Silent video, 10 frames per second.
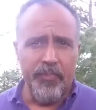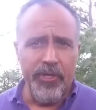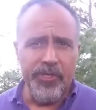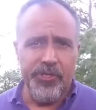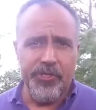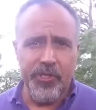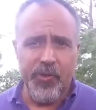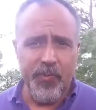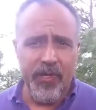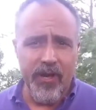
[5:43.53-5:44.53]
But
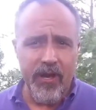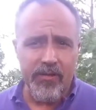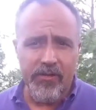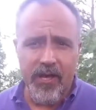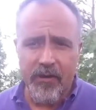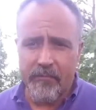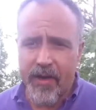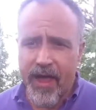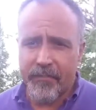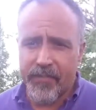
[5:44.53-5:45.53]
just because that
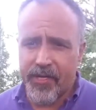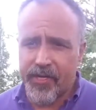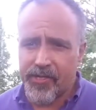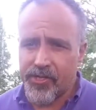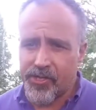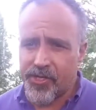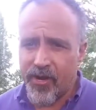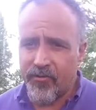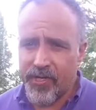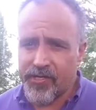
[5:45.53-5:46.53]
map doesn't
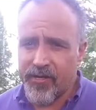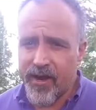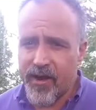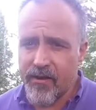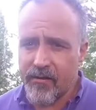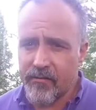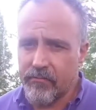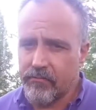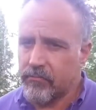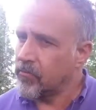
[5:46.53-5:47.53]
show it's there,
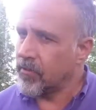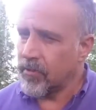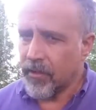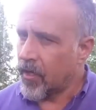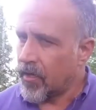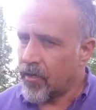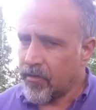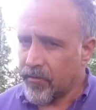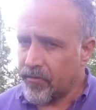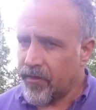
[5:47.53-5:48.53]

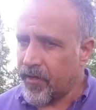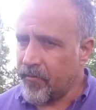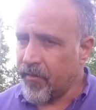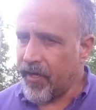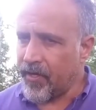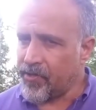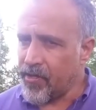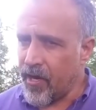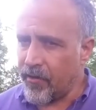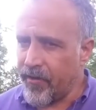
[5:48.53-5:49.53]
doesn't mean it's
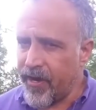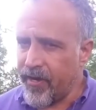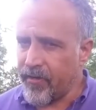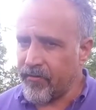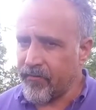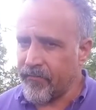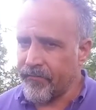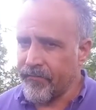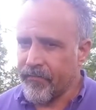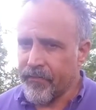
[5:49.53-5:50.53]
not there.
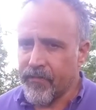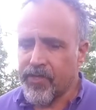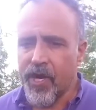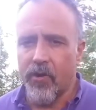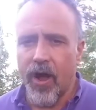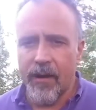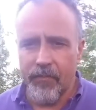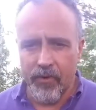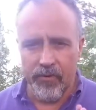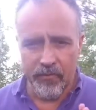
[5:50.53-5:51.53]
So
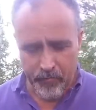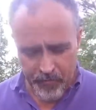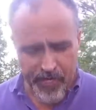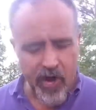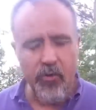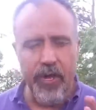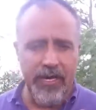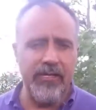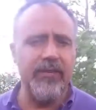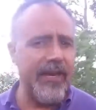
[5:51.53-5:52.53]
I'm going to go
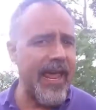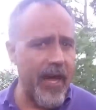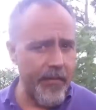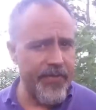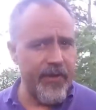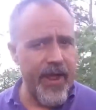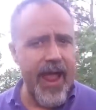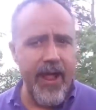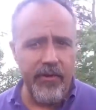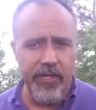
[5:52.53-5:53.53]
in depth on
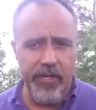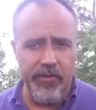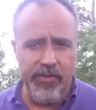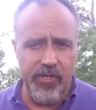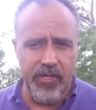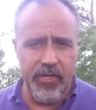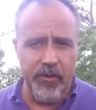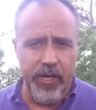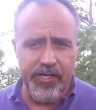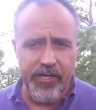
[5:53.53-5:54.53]
how to use
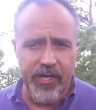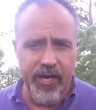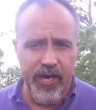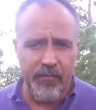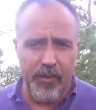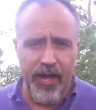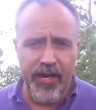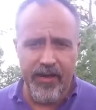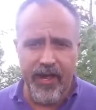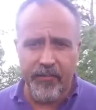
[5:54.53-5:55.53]
the USDA
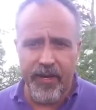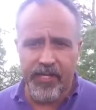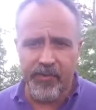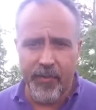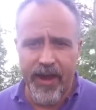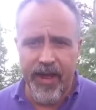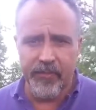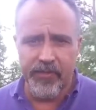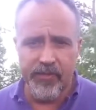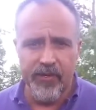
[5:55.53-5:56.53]
plant database
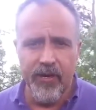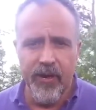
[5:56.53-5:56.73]
maps